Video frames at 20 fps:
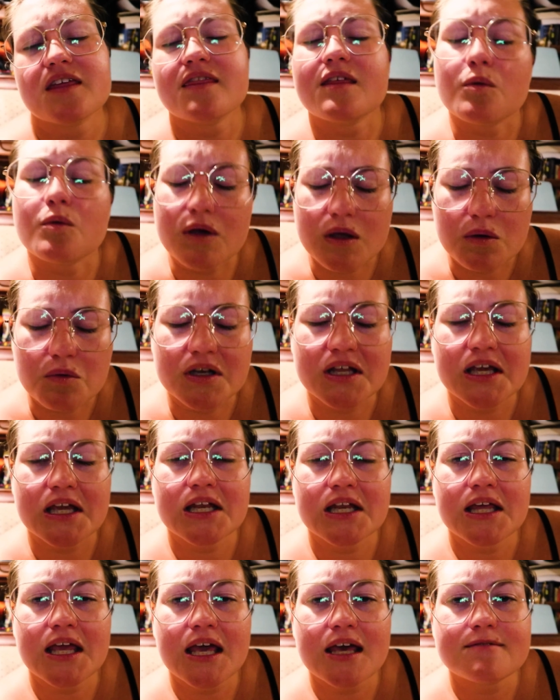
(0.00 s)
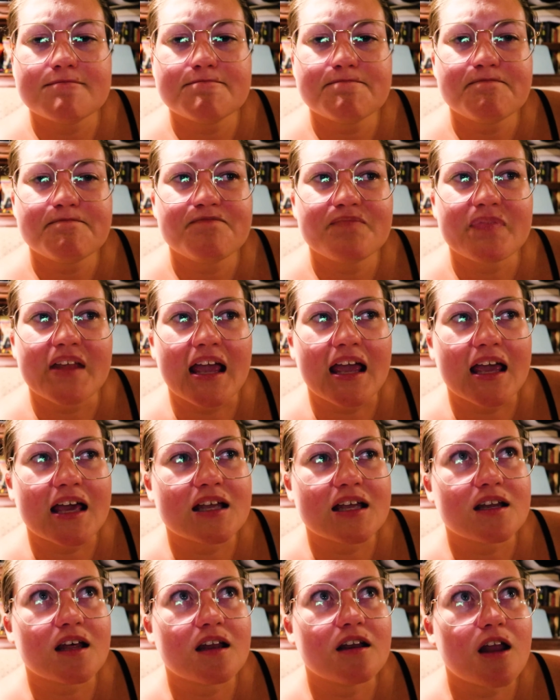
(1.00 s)
that we would eat again,
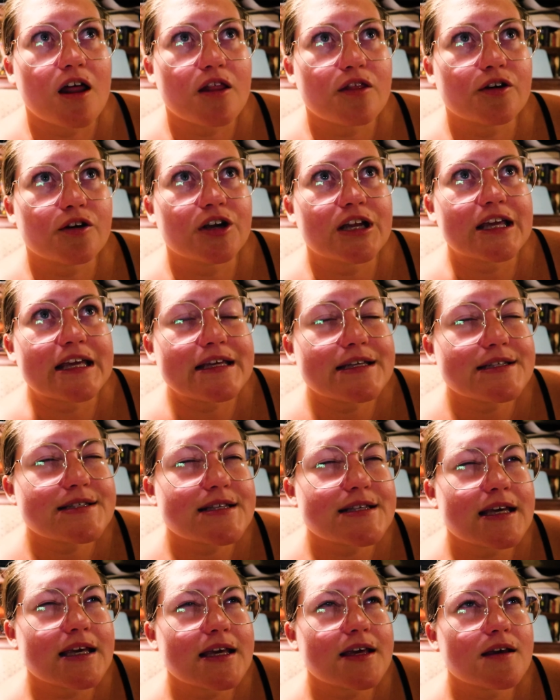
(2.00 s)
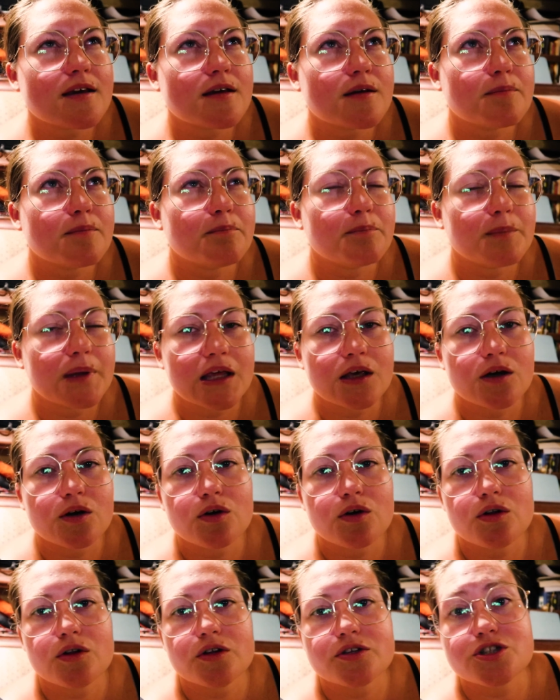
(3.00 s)
and another easy
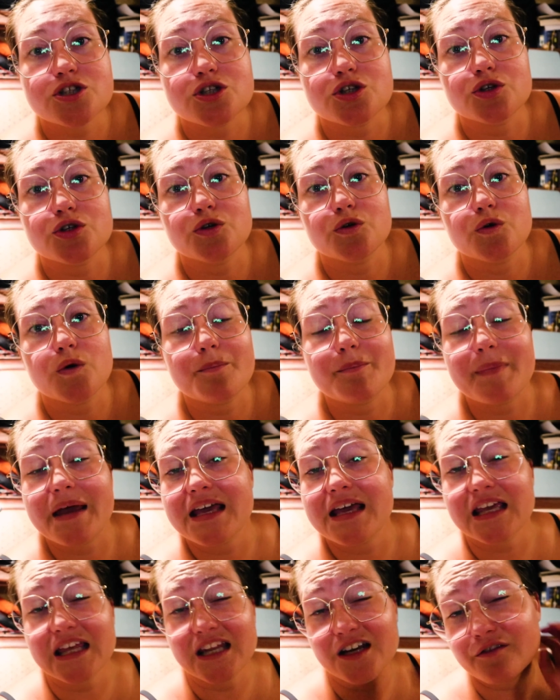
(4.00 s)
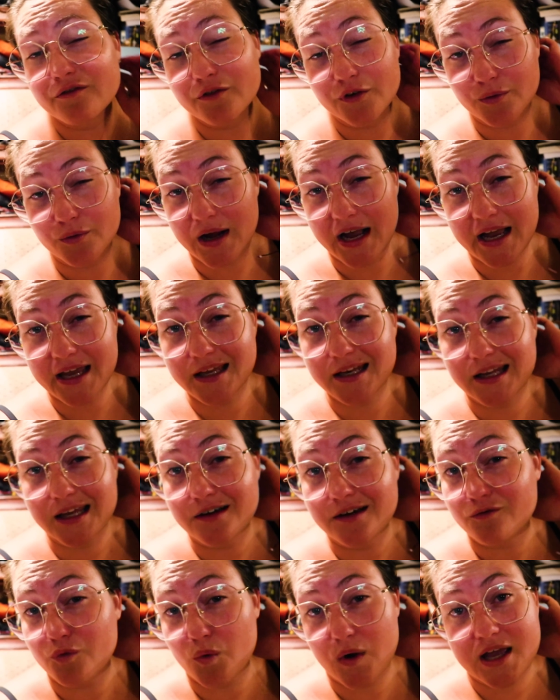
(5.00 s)
meal to make in a variety
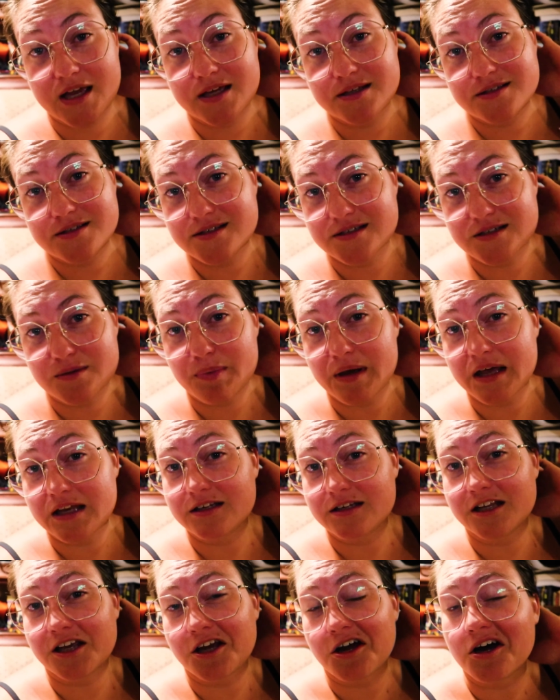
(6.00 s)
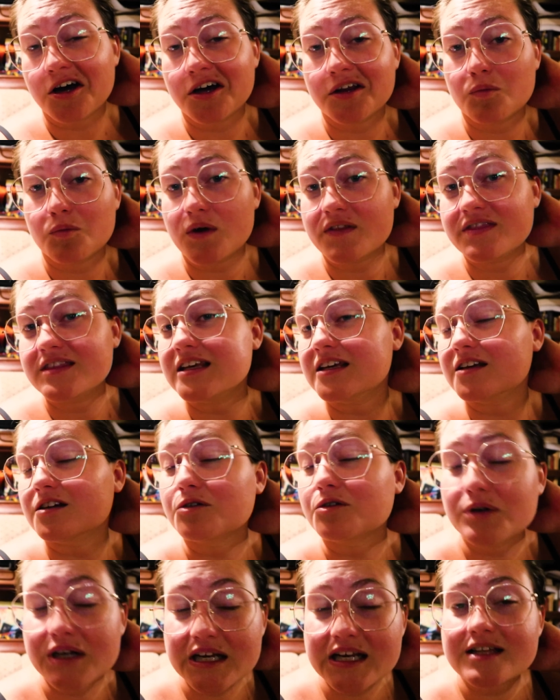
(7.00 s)
of ways depending on what the
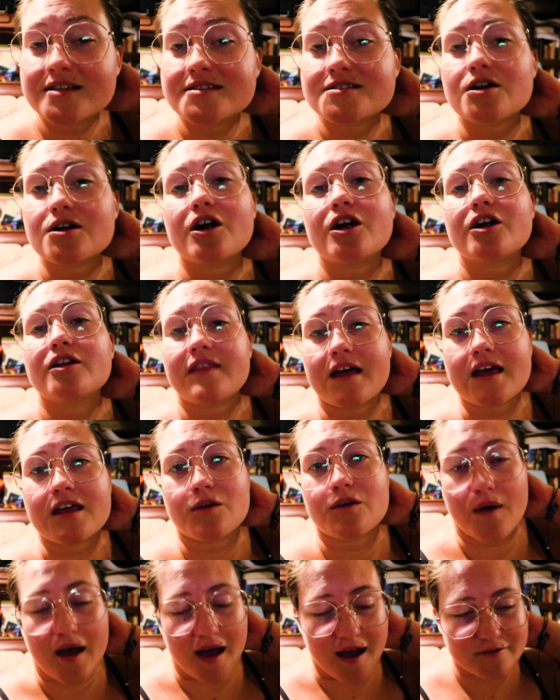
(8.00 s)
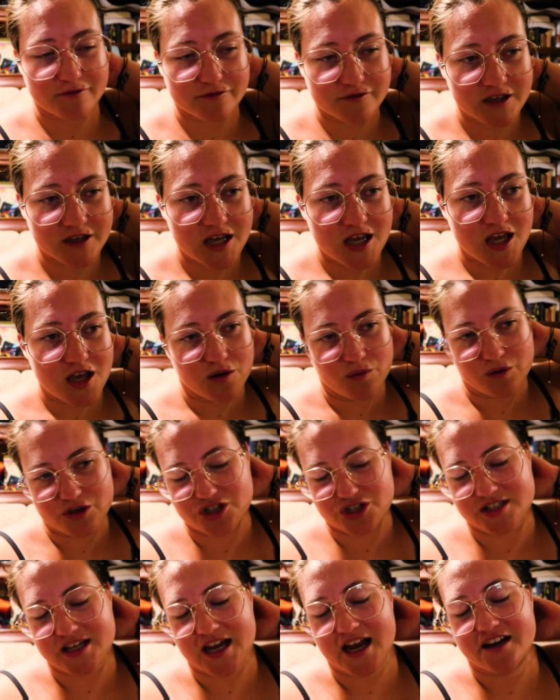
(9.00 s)
ingredients are that you have, which
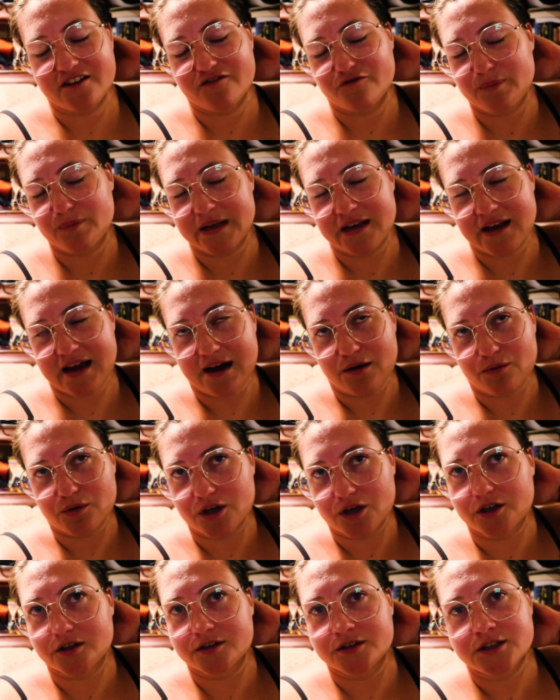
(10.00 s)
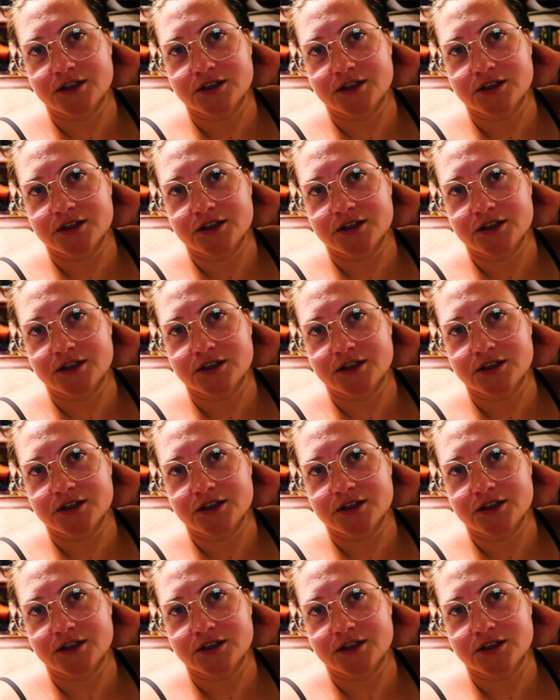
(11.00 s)
has kind of been our